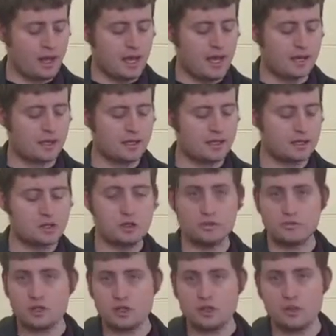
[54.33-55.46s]
And an additional
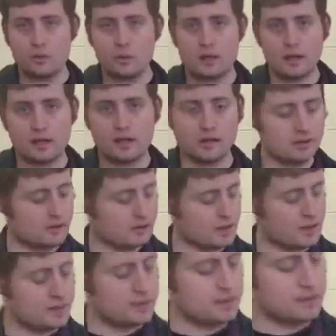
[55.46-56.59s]
feature that we added
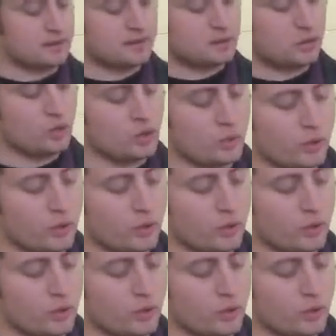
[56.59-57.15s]
is this tuner